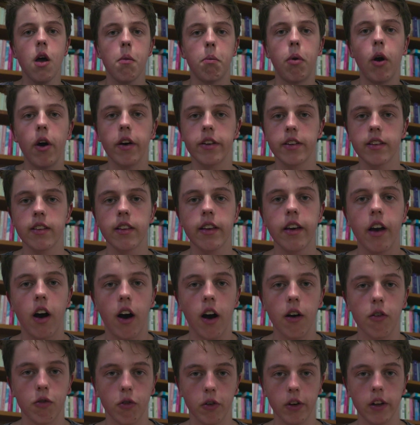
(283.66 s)
Personally,
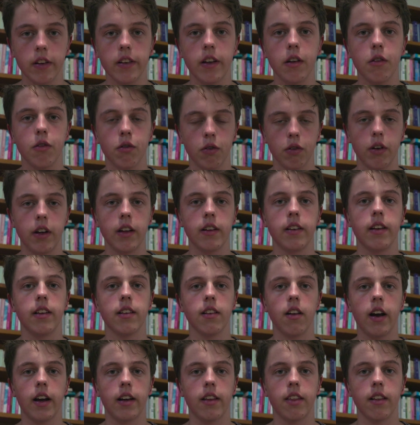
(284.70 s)
I really
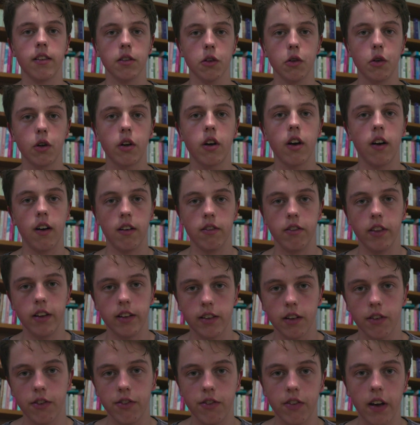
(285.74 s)
like the look of
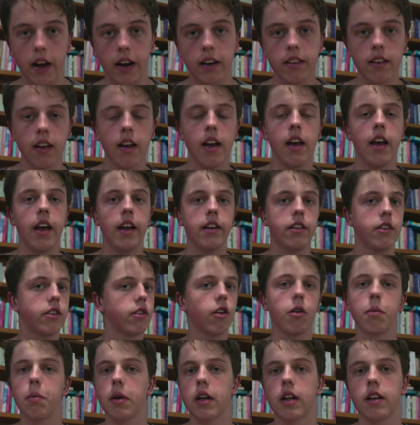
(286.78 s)
this effect. It's
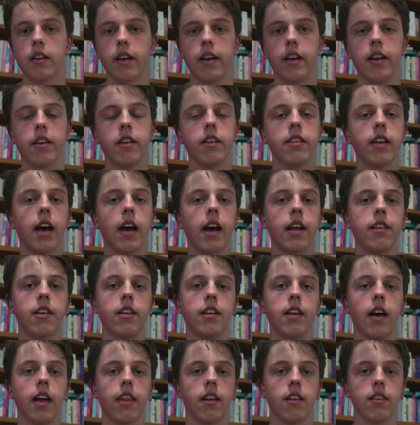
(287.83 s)
super clean. It just adds
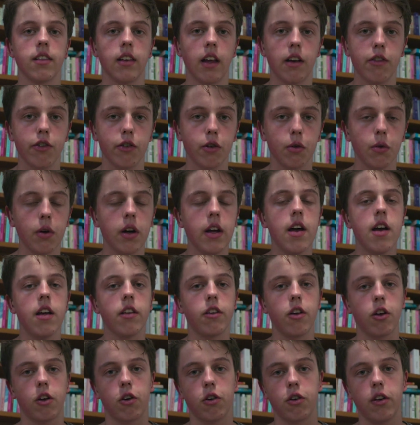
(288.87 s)
another level
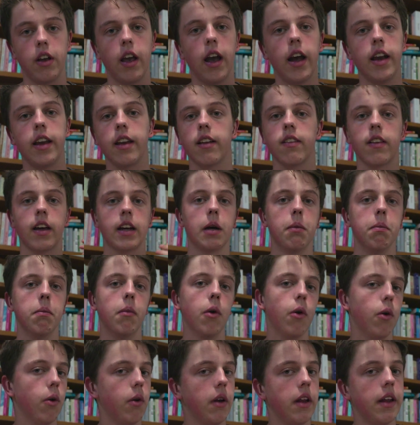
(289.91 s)
to creating like a
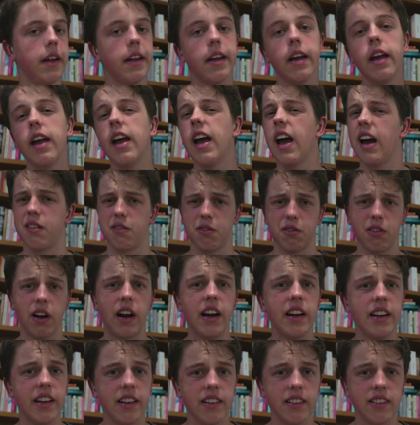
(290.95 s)
moody and
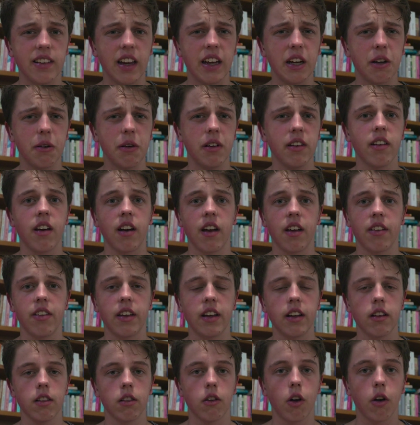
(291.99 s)
rainy sequence, and I
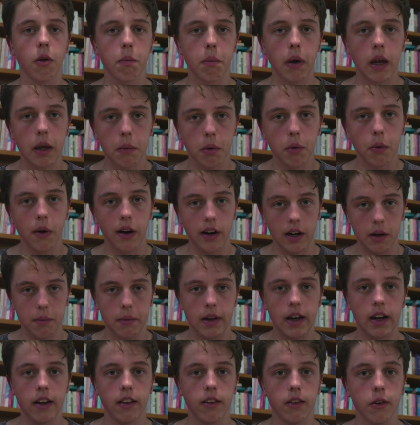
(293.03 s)
think a lot of people are going to be
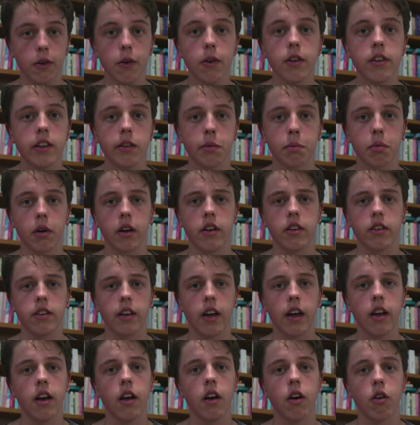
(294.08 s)
able to use this
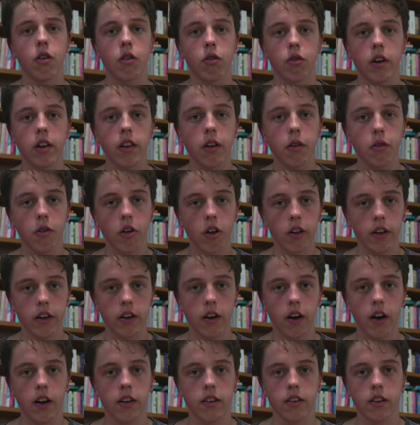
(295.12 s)
preset really
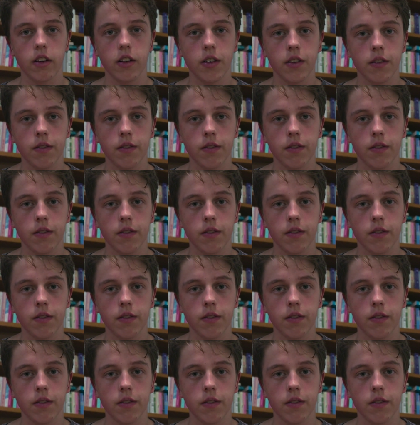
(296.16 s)
nicely.